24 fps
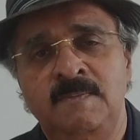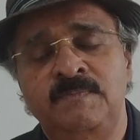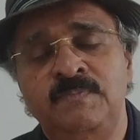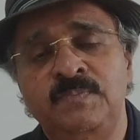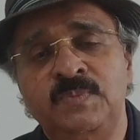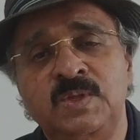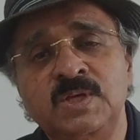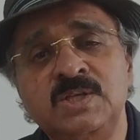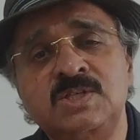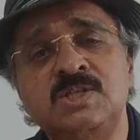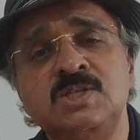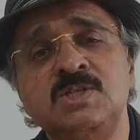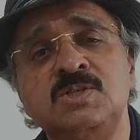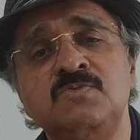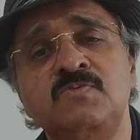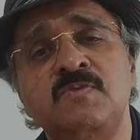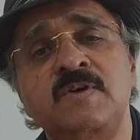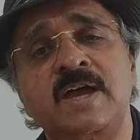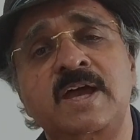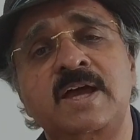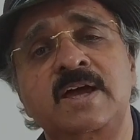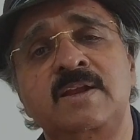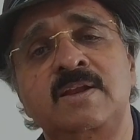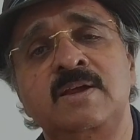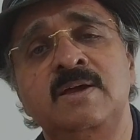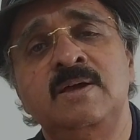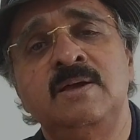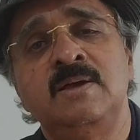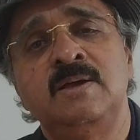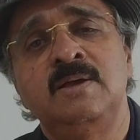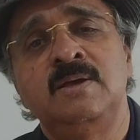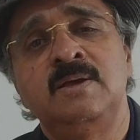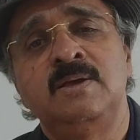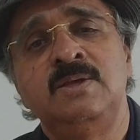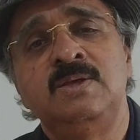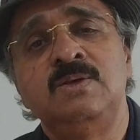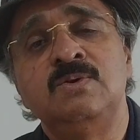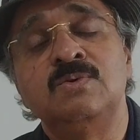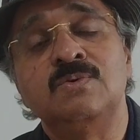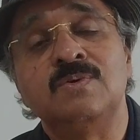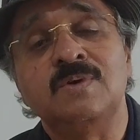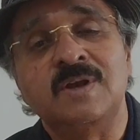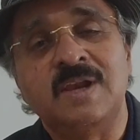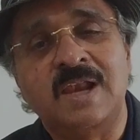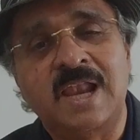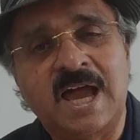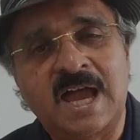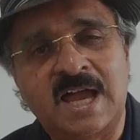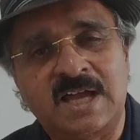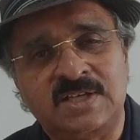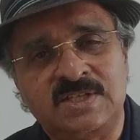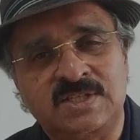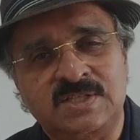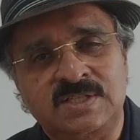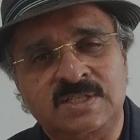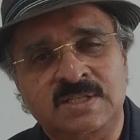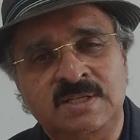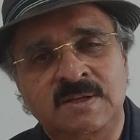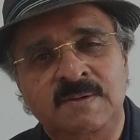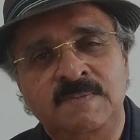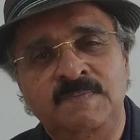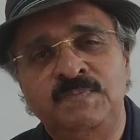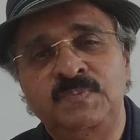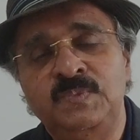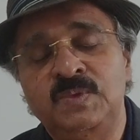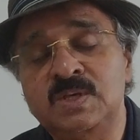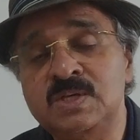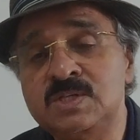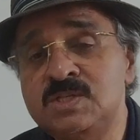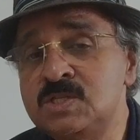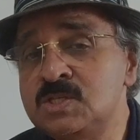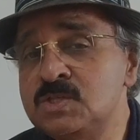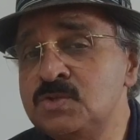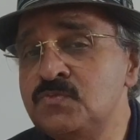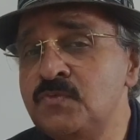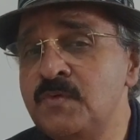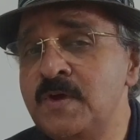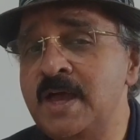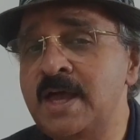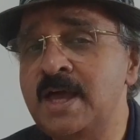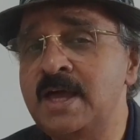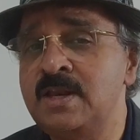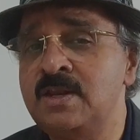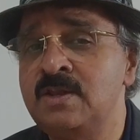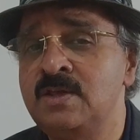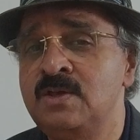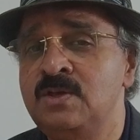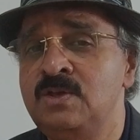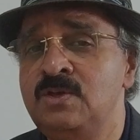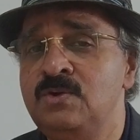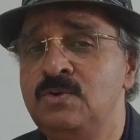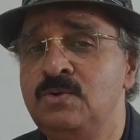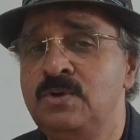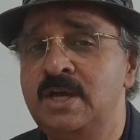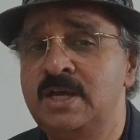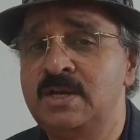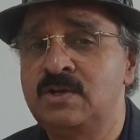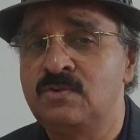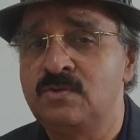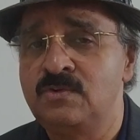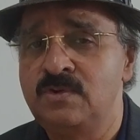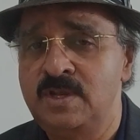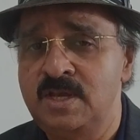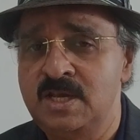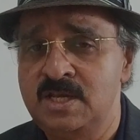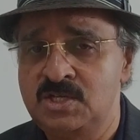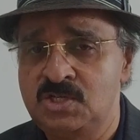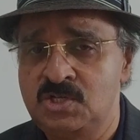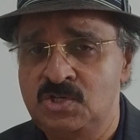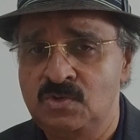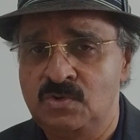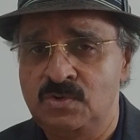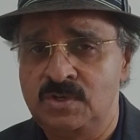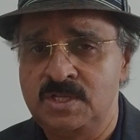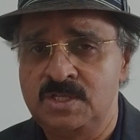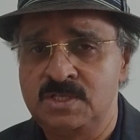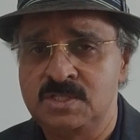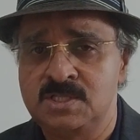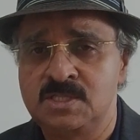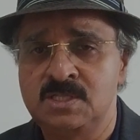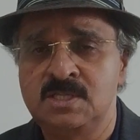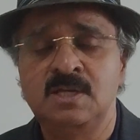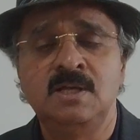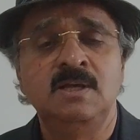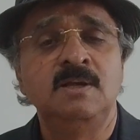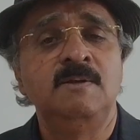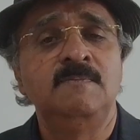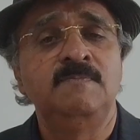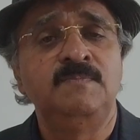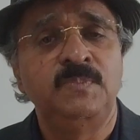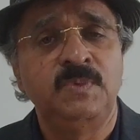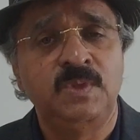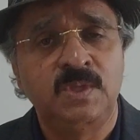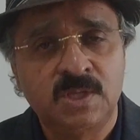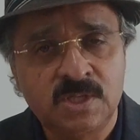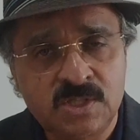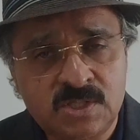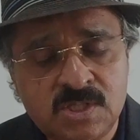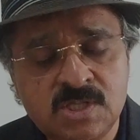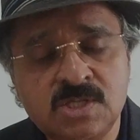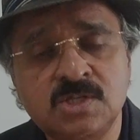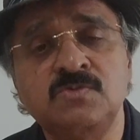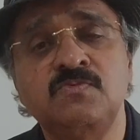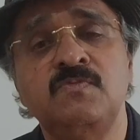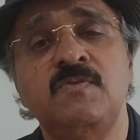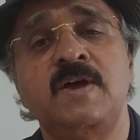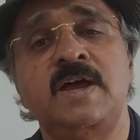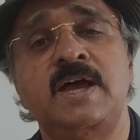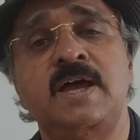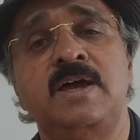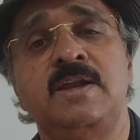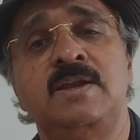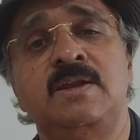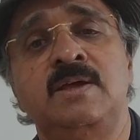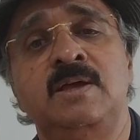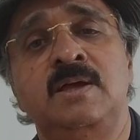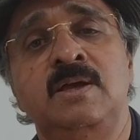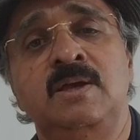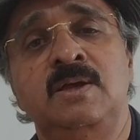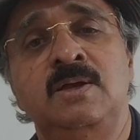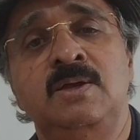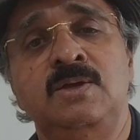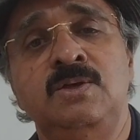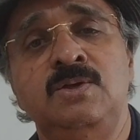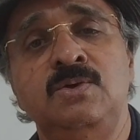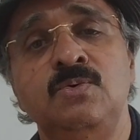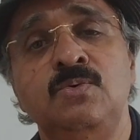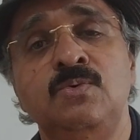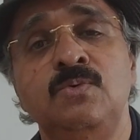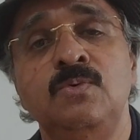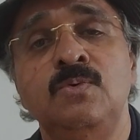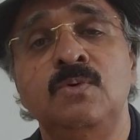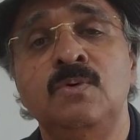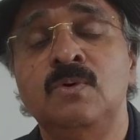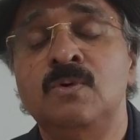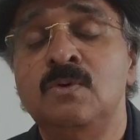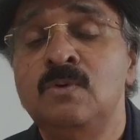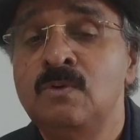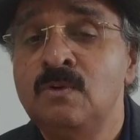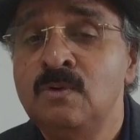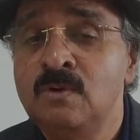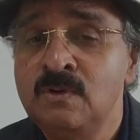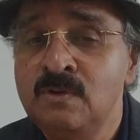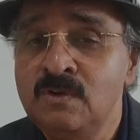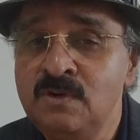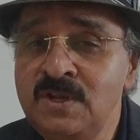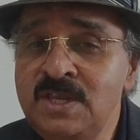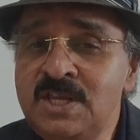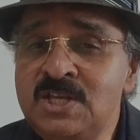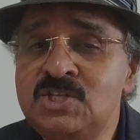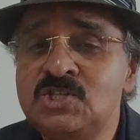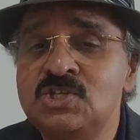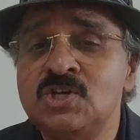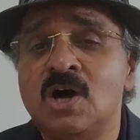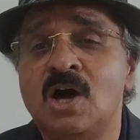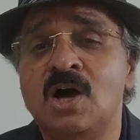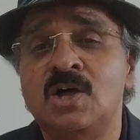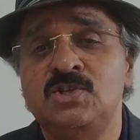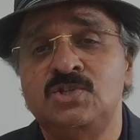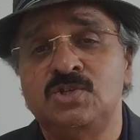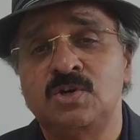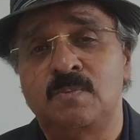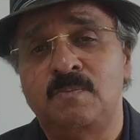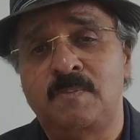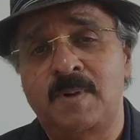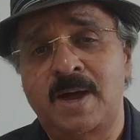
This is where you relax. This is where you get reassurance. This is where you recharge your